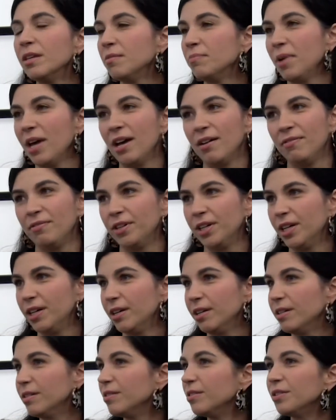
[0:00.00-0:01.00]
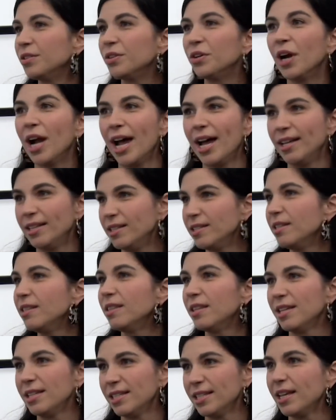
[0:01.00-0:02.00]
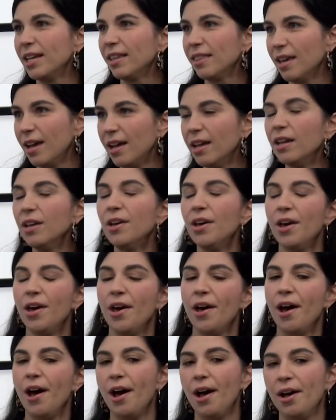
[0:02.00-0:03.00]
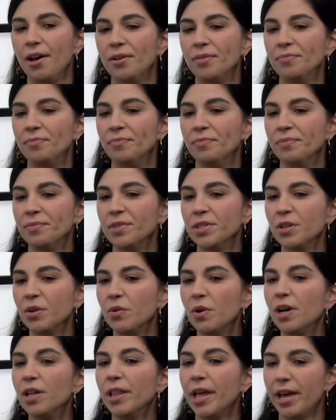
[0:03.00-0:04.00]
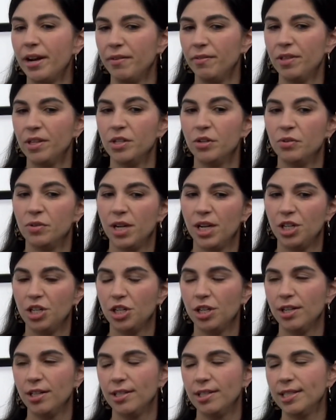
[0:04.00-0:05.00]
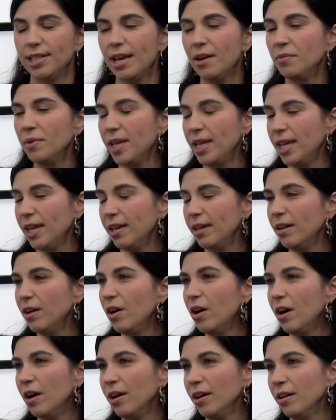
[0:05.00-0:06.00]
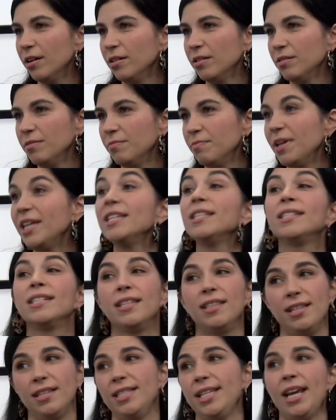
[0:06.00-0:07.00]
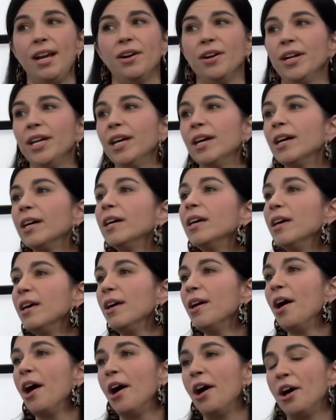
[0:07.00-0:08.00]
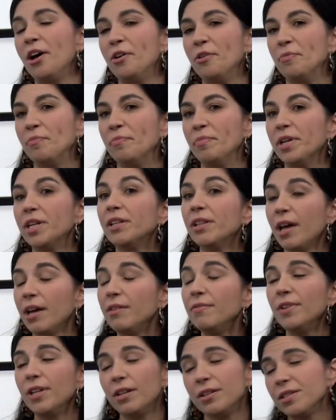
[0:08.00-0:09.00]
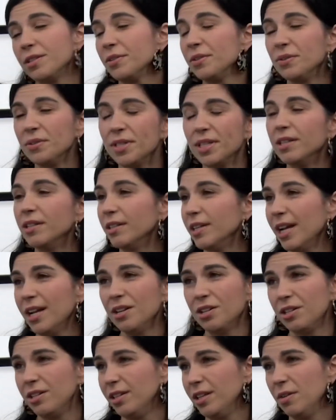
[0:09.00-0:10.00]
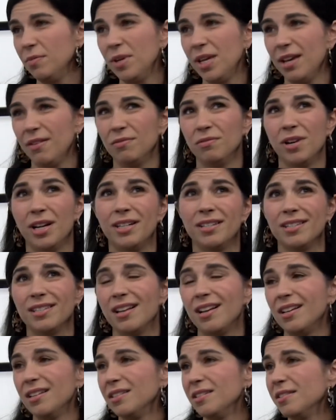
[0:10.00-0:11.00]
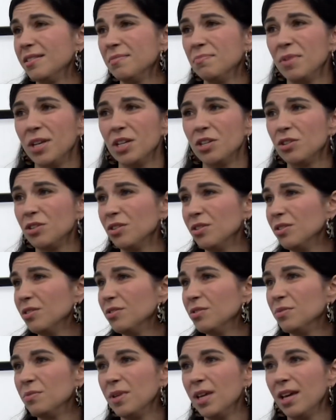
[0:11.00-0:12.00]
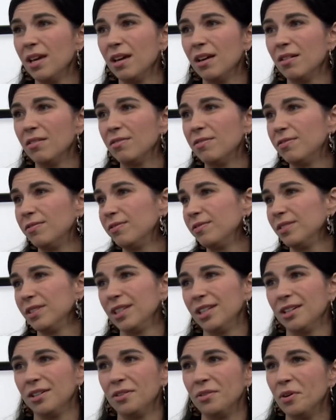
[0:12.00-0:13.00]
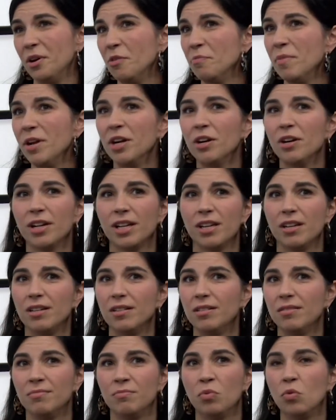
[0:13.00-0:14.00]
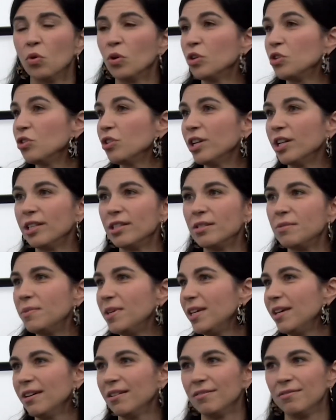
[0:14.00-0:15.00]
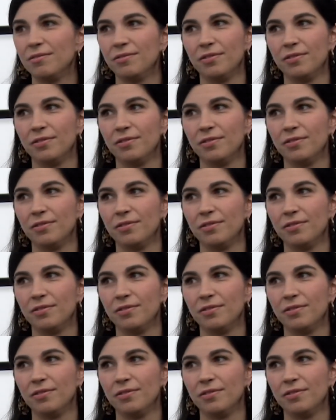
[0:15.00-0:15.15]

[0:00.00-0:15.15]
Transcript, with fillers: PAFA grads and things like that. Um, so a lot of the donations that we get are based in this area. Um, but a lot of it also goes internationally. We have Renaissance pictures, we have, you know, American portraits, we have